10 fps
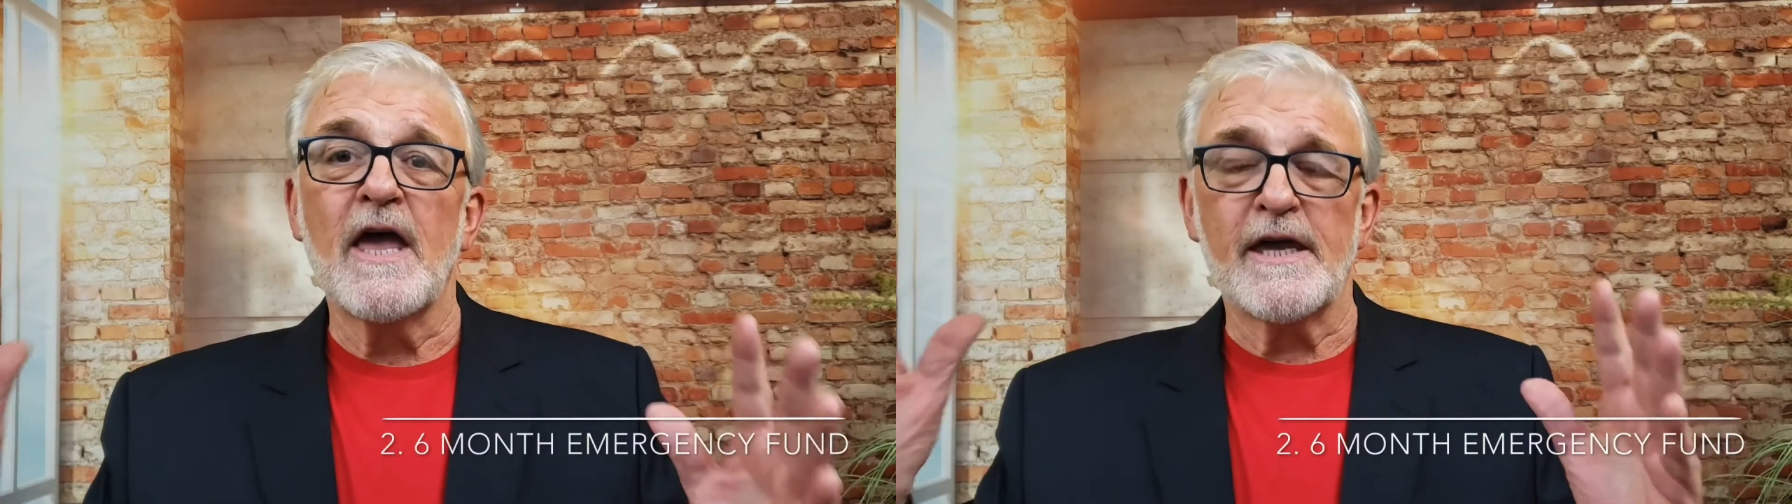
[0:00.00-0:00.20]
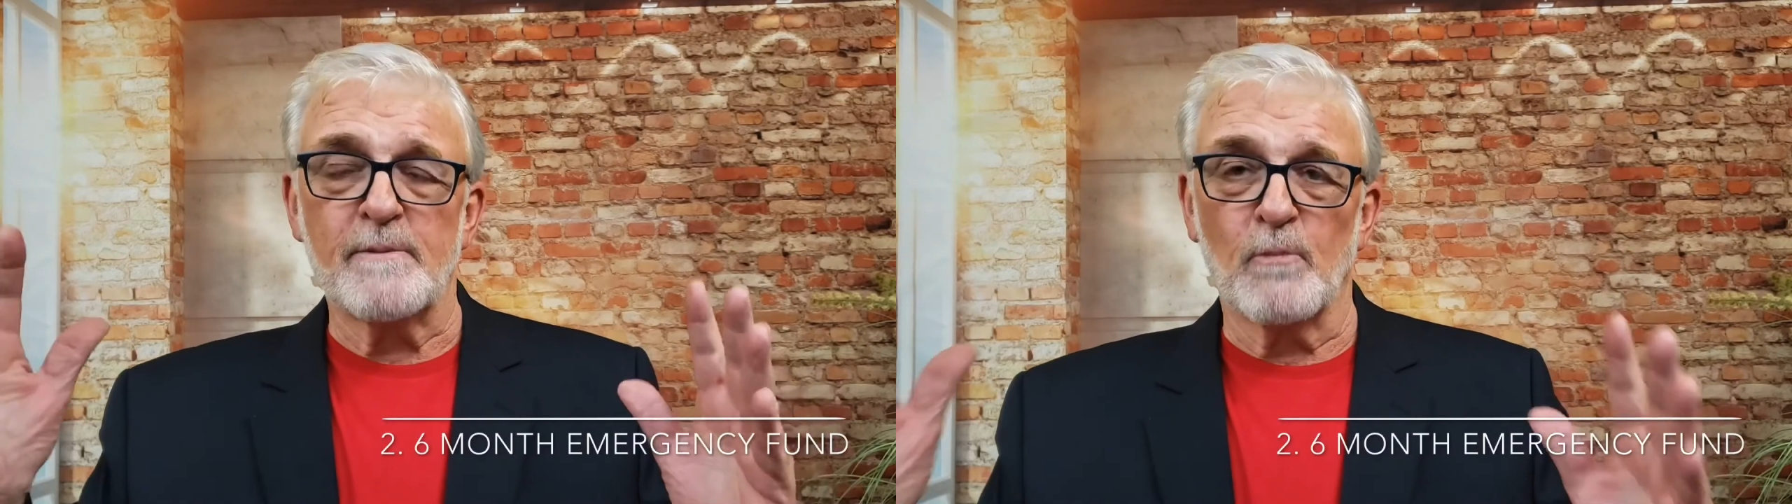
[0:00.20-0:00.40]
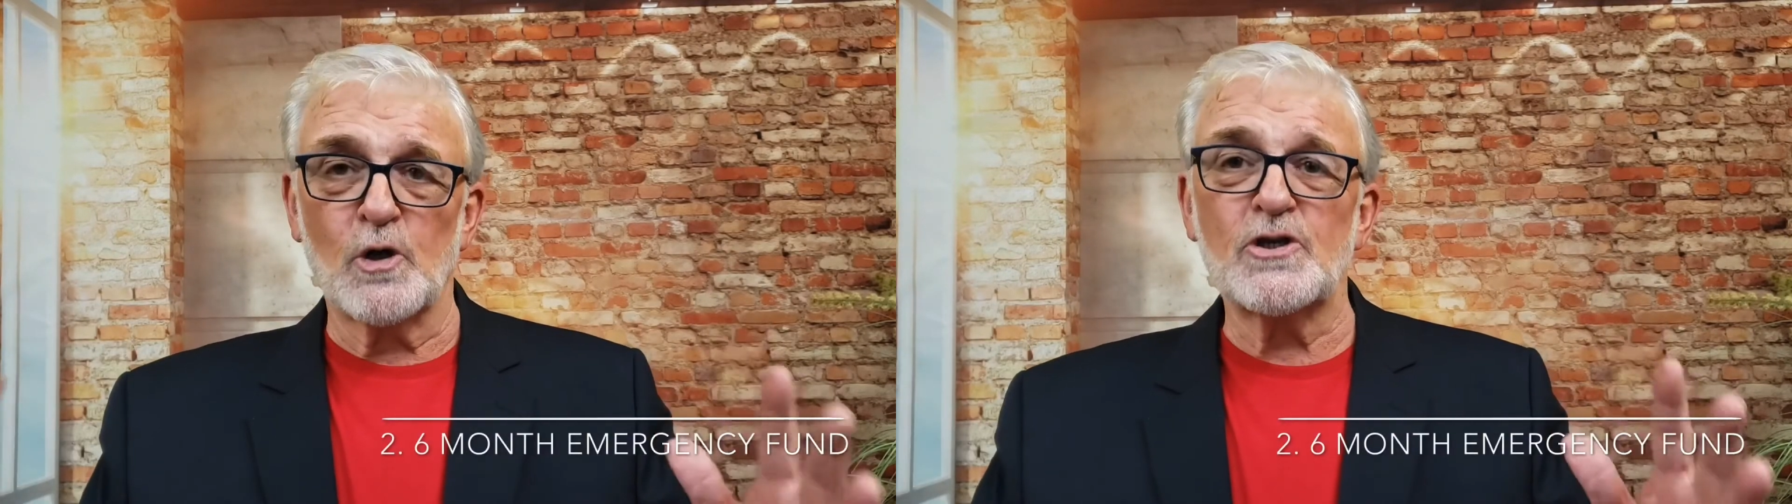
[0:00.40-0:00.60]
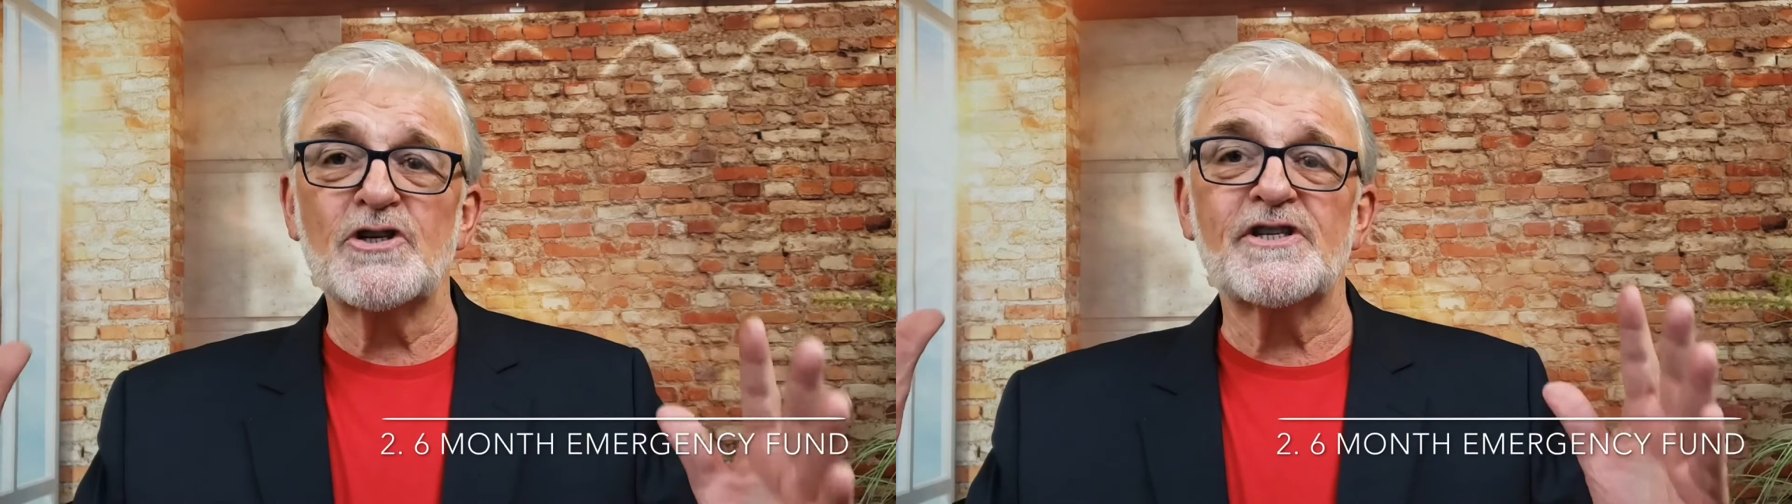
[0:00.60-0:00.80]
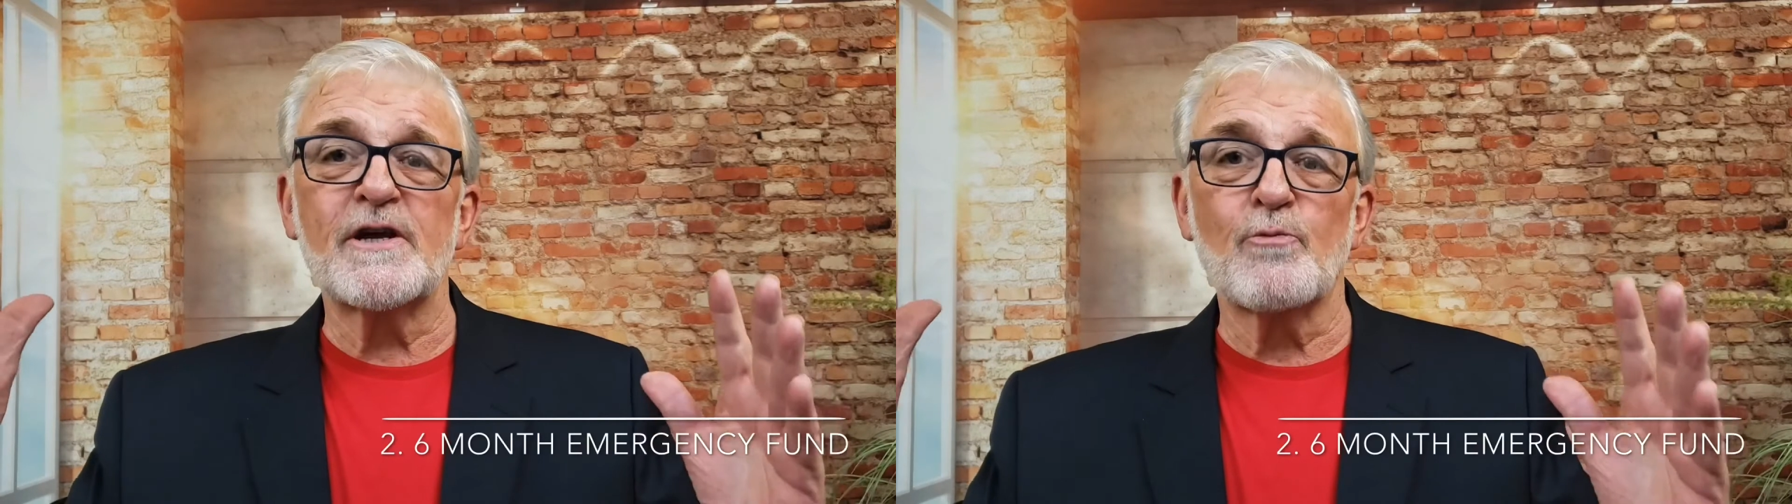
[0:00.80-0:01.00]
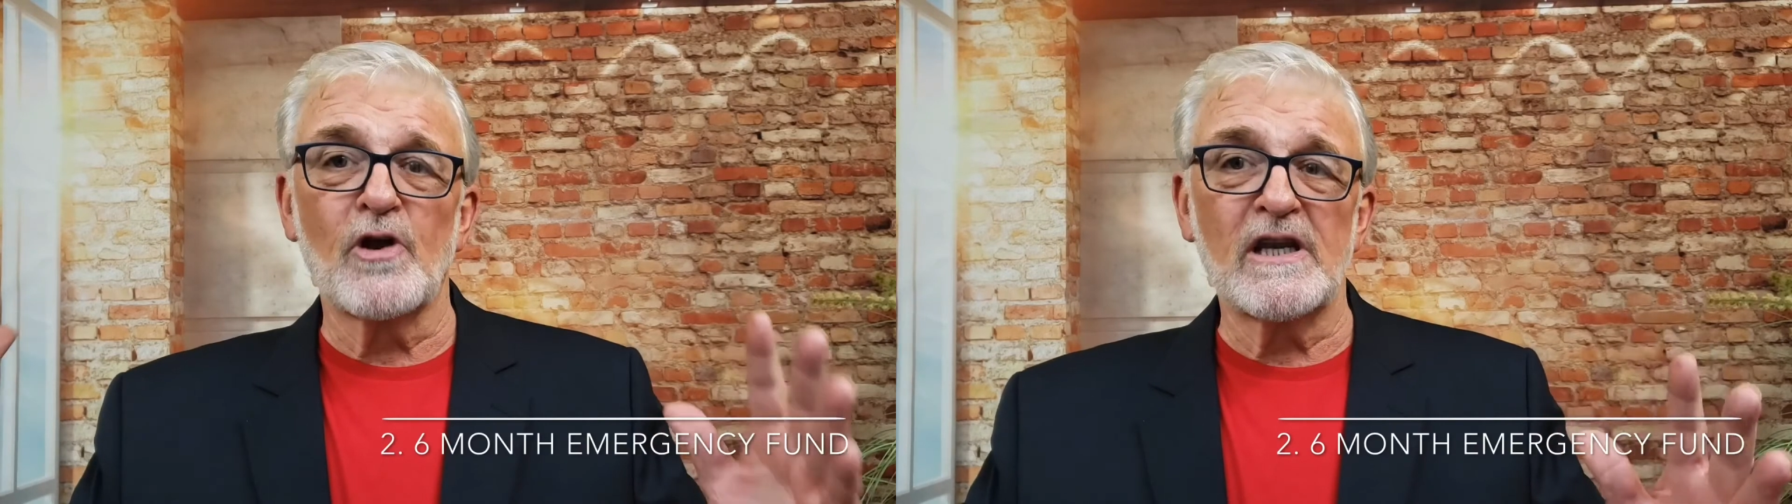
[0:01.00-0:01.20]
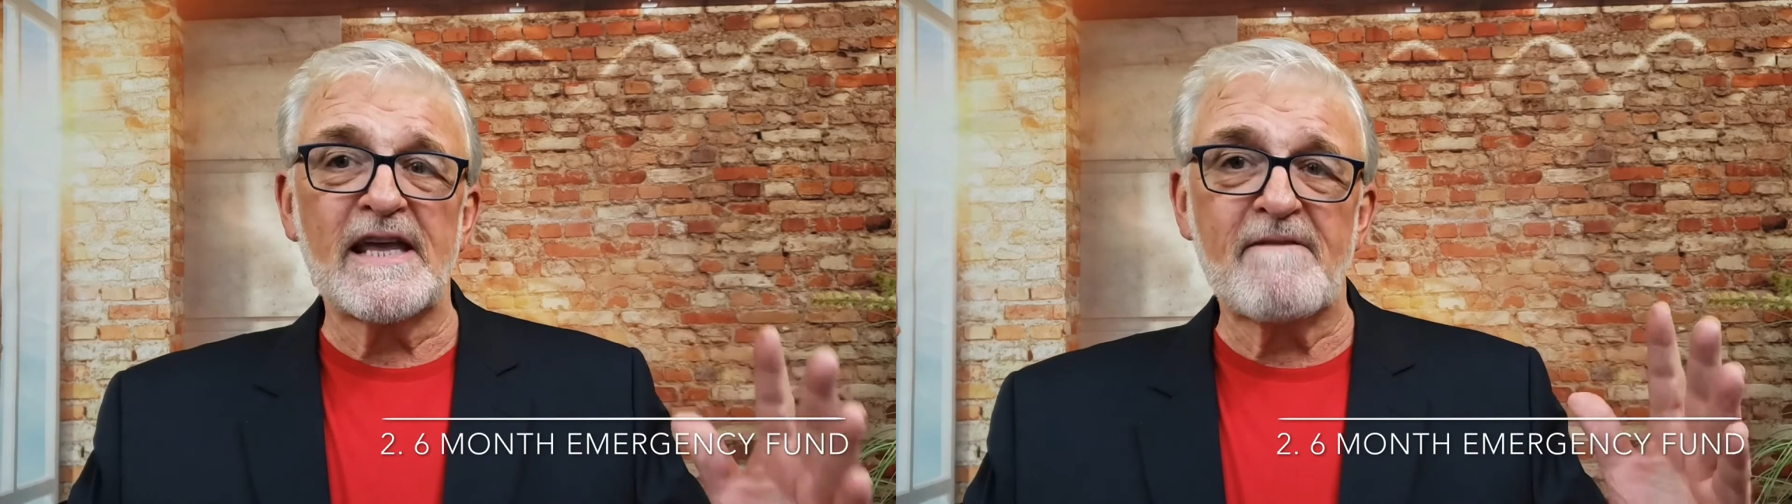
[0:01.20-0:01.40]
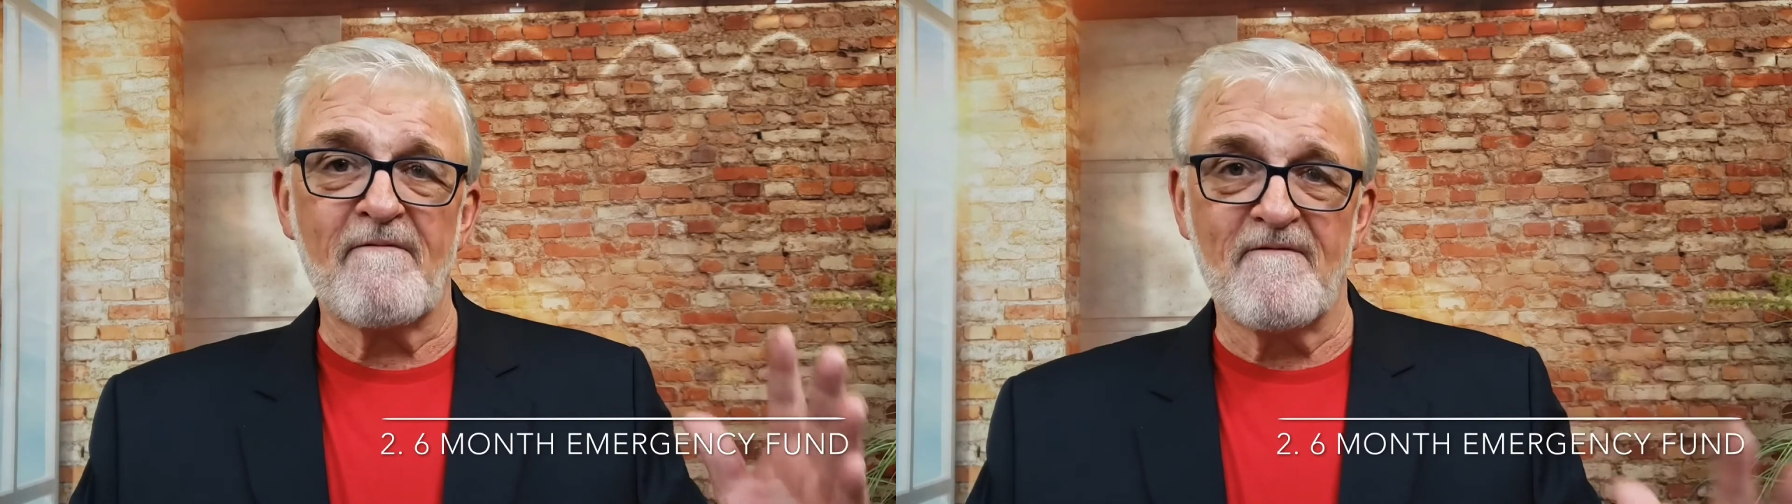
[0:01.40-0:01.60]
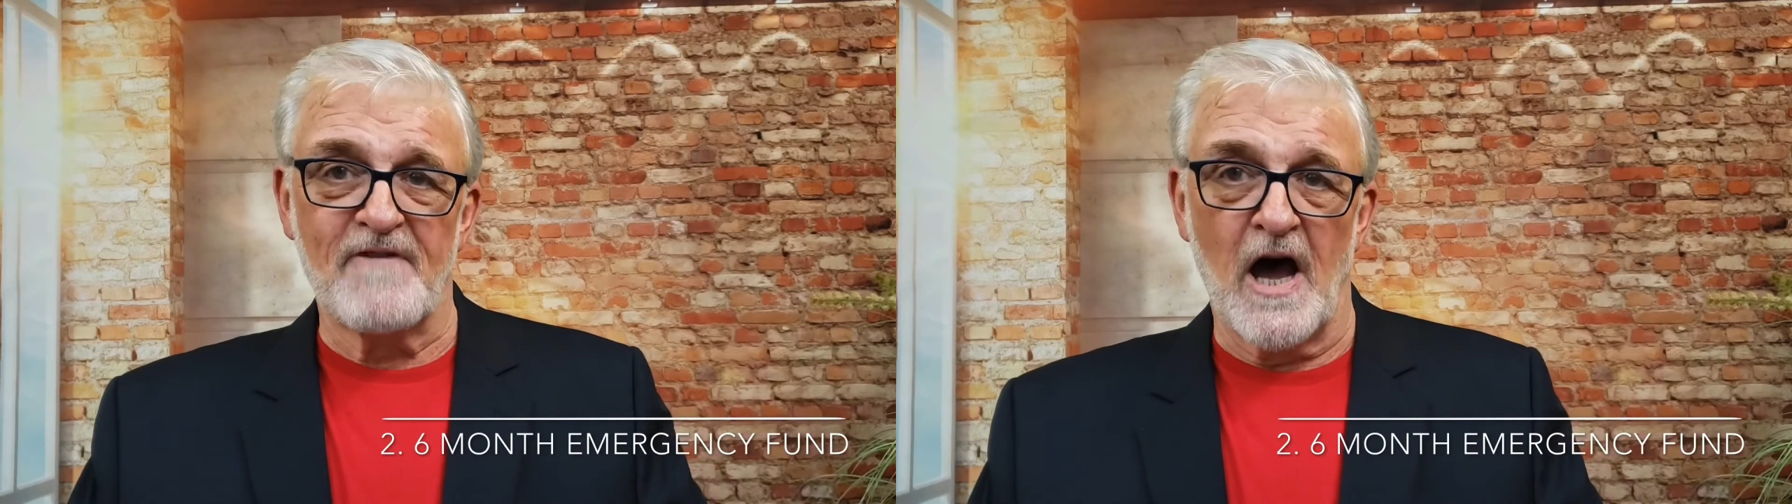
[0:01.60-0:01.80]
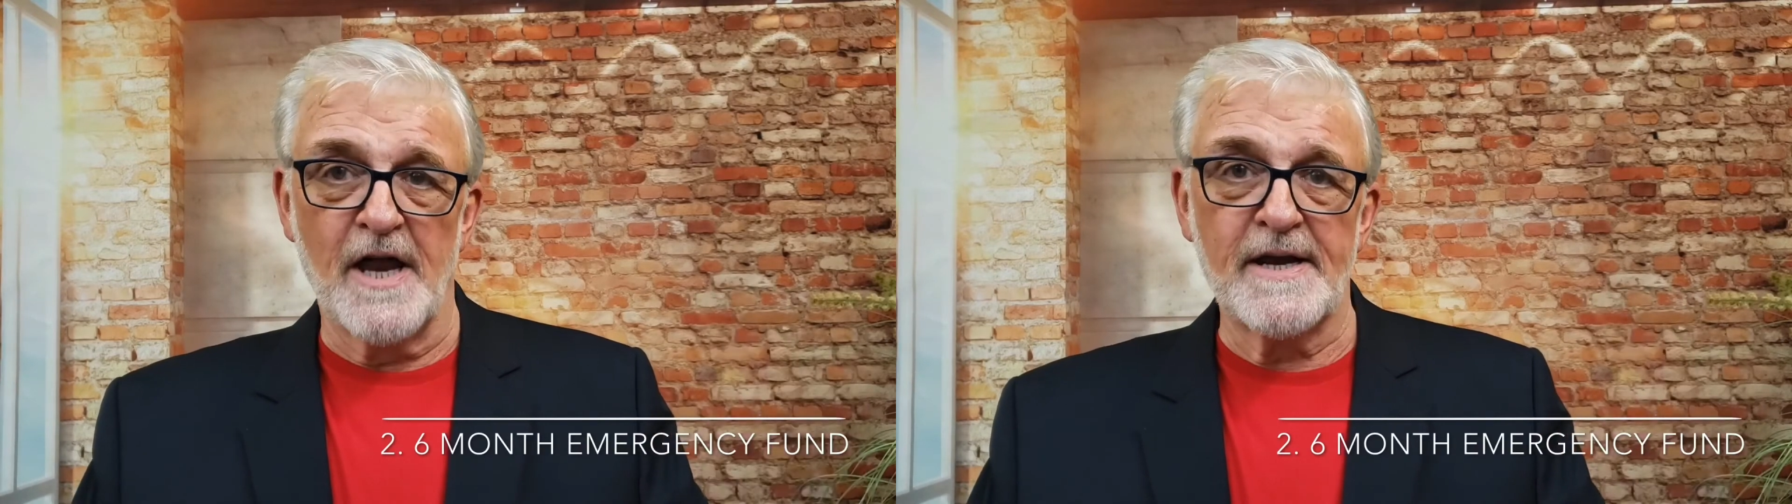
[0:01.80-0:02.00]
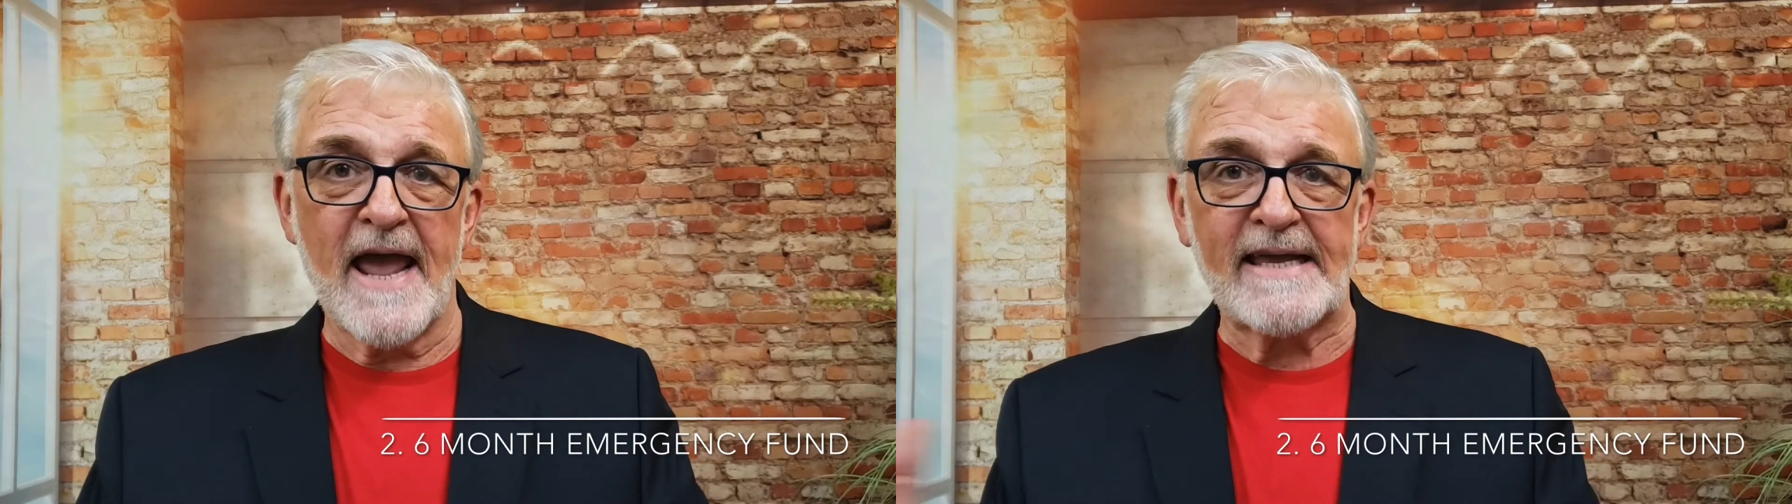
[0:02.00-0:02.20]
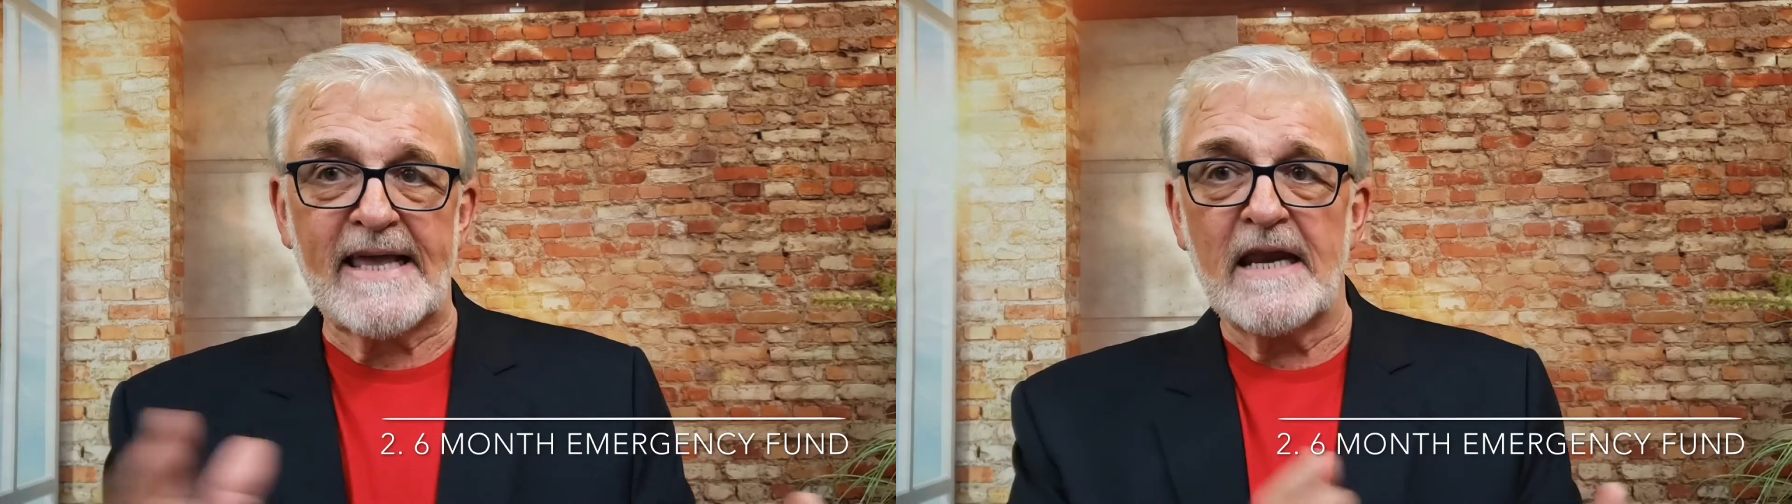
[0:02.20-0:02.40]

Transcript: emergency relief fund and